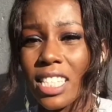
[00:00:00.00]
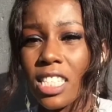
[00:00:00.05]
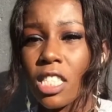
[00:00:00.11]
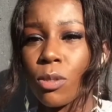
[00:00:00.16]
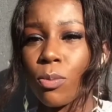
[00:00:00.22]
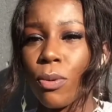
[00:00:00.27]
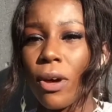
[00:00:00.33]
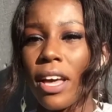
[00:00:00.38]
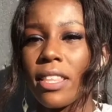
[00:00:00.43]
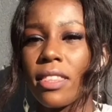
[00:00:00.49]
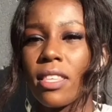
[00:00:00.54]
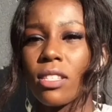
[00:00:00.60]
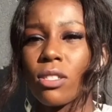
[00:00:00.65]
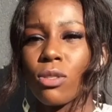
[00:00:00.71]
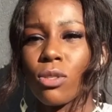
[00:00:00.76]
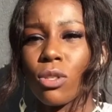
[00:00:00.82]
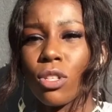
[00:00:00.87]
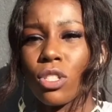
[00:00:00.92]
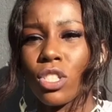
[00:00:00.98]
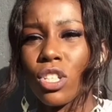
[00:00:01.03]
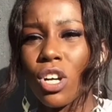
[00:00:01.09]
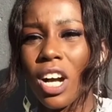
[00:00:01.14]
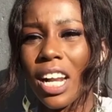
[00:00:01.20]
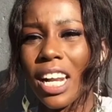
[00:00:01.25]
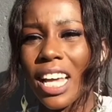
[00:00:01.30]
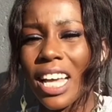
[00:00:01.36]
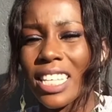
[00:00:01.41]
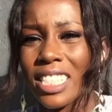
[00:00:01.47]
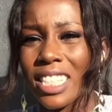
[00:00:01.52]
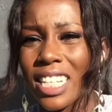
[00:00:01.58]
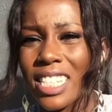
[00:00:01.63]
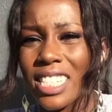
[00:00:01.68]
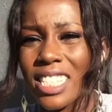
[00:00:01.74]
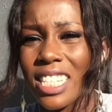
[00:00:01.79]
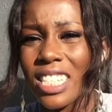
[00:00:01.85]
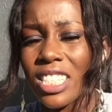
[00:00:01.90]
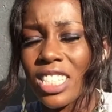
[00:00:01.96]
despite the social class,
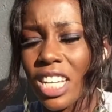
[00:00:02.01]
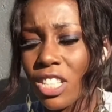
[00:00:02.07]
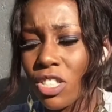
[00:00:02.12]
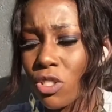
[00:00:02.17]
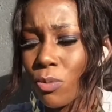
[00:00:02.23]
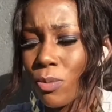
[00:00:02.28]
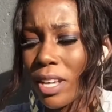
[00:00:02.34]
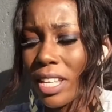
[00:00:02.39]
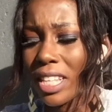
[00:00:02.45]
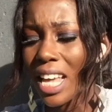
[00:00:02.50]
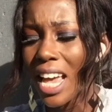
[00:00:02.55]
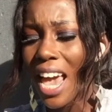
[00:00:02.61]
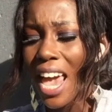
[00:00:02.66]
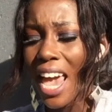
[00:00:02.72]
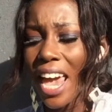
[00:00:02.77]
ladies and gentlemen.